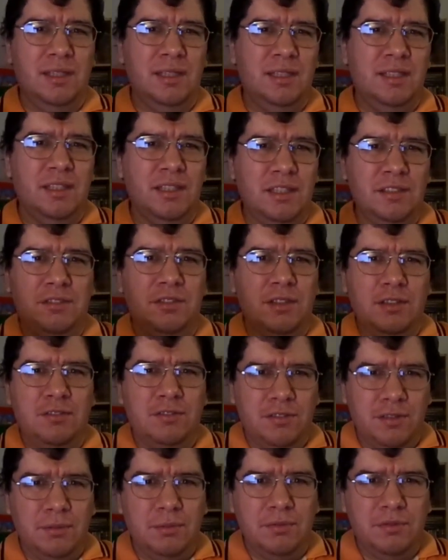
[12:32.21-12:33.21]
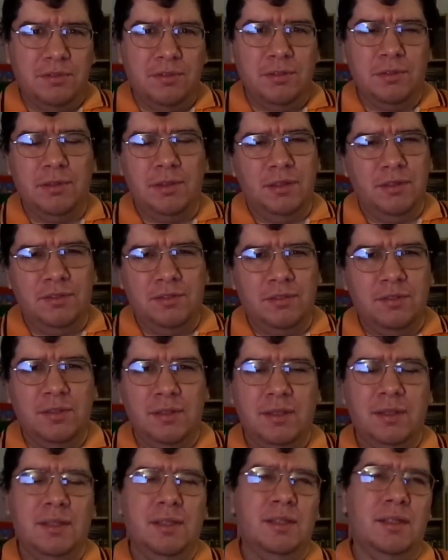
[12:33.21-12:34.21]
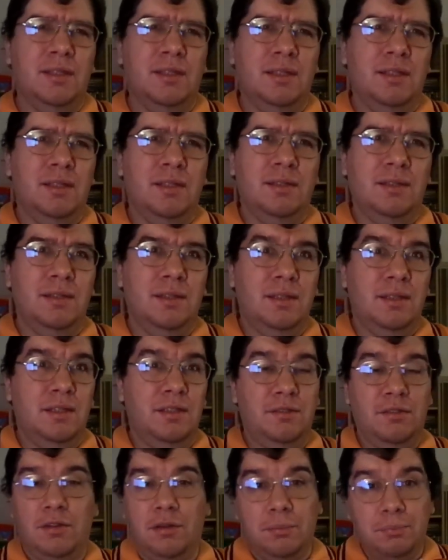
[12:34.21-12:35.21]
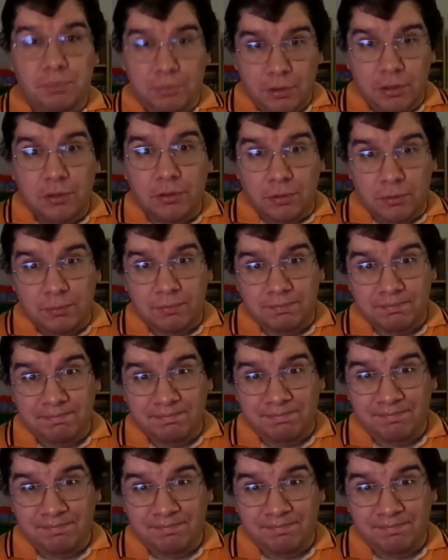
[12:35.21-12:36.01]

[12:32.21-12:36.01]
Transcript: the 1987 series, it's all blue,